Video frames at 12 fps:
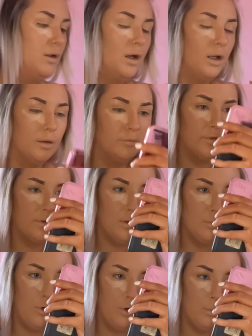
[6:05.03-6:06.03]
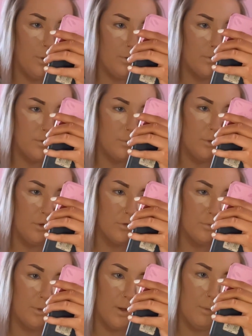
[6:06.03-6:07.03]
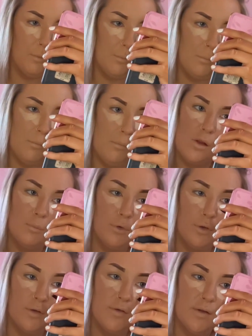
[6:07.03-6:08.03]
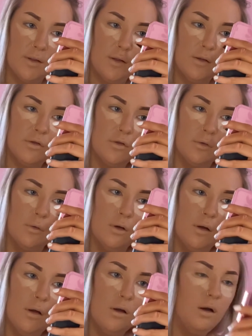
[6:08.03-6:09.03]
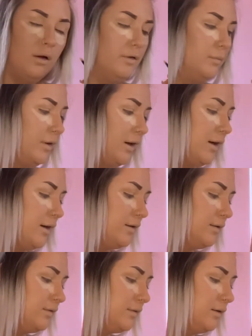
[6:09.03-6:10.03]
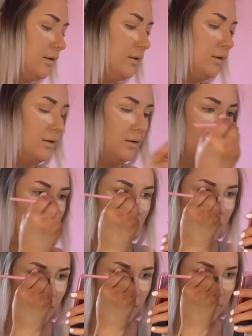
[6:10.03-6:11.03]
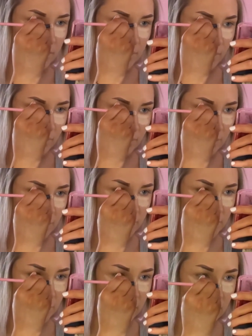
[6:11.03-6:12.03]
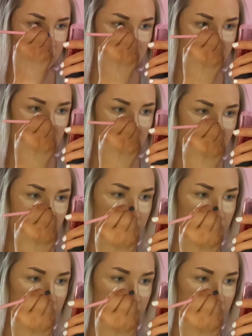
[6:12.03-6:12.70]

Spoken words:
And I'm just going to pop it on the spots where I would put concealer, so under my eyes, kind of down the bridge of my nose,